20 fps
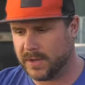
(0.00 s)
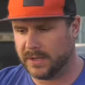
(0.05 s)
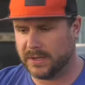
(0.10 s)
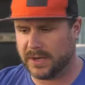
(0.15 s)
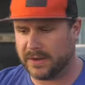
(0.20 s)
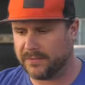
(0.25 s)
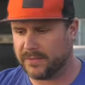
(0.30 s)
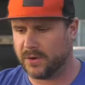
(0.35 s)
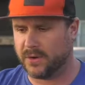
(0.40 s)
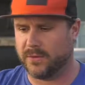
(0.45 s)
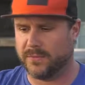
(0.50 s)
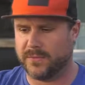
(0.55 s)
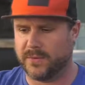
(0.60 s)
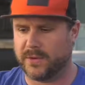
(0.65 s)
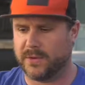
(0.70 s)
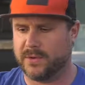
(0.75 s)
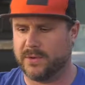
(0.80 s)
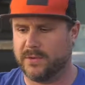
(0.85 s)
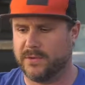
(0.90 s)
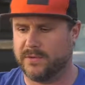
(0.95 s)
Left Whole
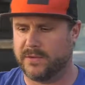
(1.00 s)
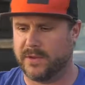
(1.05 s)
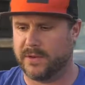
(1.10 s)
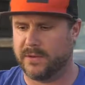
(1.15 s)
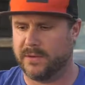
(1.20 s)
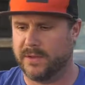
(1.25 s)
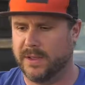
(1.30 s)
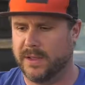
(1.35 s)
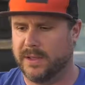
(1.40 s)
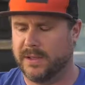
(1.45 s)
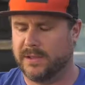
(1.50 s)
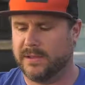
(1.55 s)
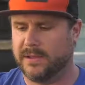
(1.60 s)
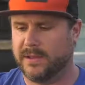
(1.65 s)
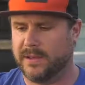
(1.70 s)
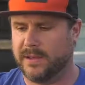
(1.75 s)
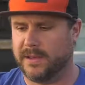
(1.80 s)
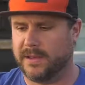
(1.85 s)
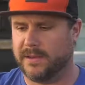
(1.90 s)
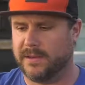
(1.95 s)
Foods and
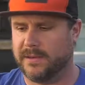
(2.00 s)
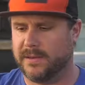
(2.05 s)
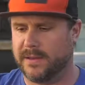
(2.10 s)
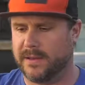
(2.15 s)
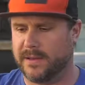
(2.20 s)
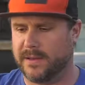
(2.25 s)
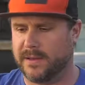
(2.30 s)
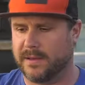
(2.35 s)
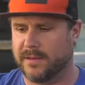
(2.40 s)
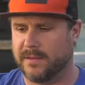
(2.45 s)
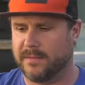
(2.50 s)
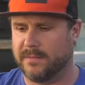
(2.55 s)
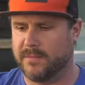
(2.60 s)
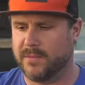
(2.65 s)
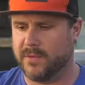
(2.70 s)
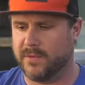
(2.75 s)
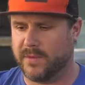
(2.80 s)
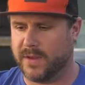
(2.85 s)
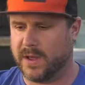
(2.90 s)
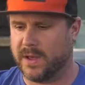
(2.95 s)
moved